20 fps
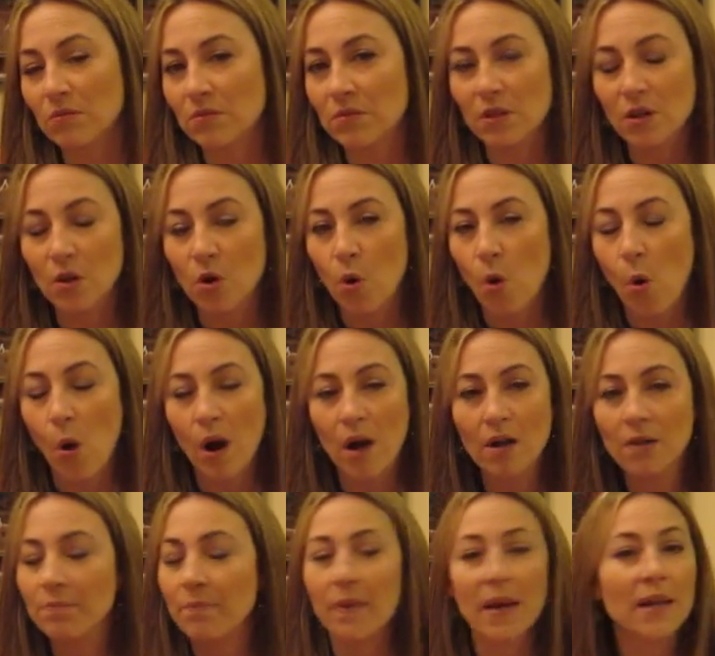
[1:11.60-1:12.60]
the
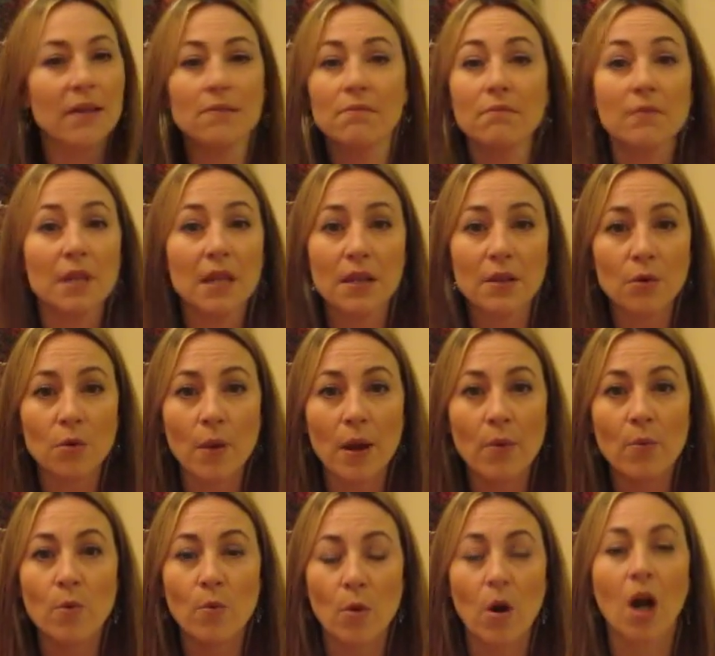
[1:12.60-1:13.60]
core, but either way
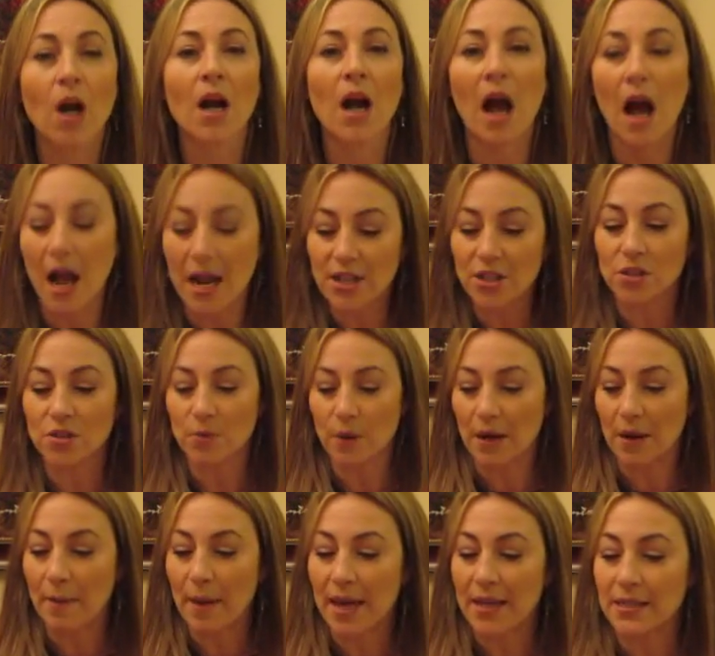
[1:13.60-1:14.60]
will work. I just
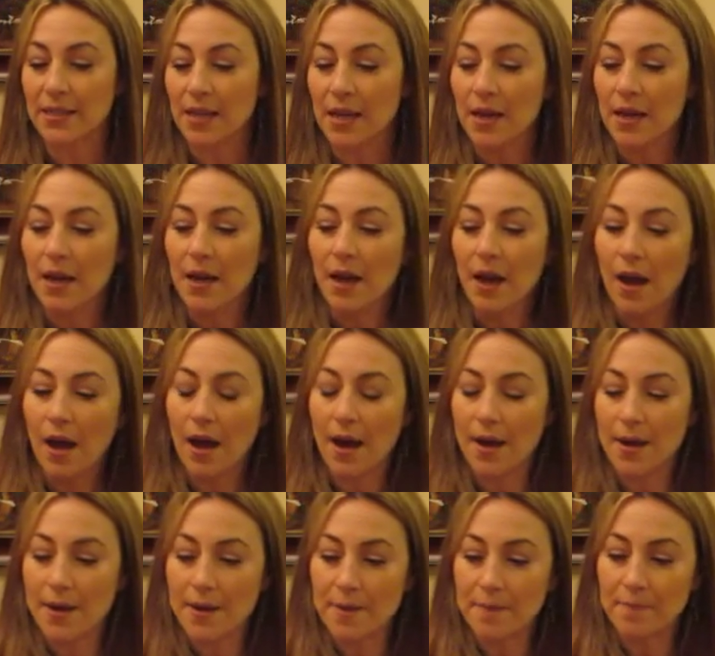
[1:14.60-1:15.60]
recommend
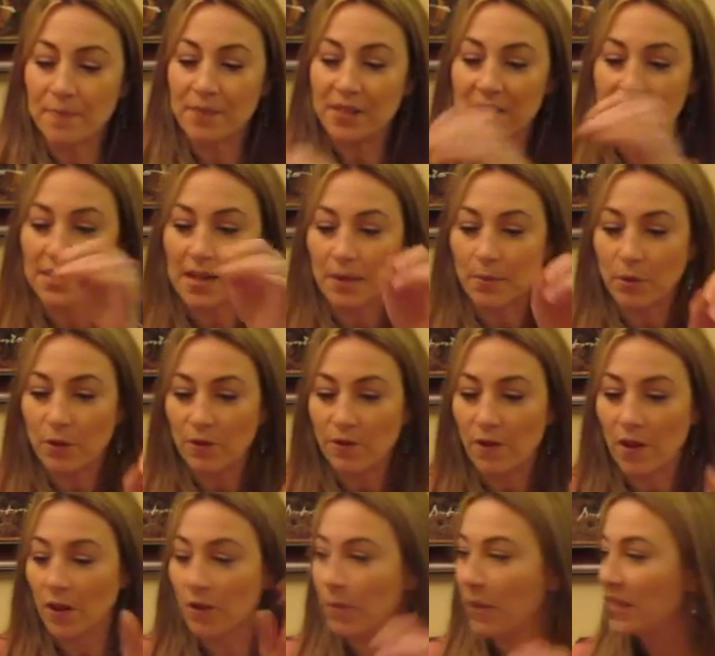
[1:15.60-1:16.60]
a sampler
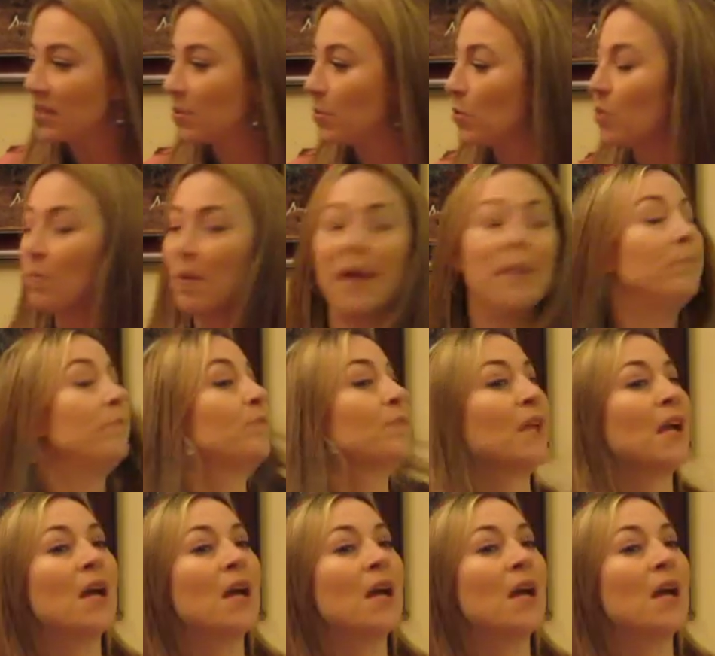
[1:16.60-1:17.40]
followed by spoon pen.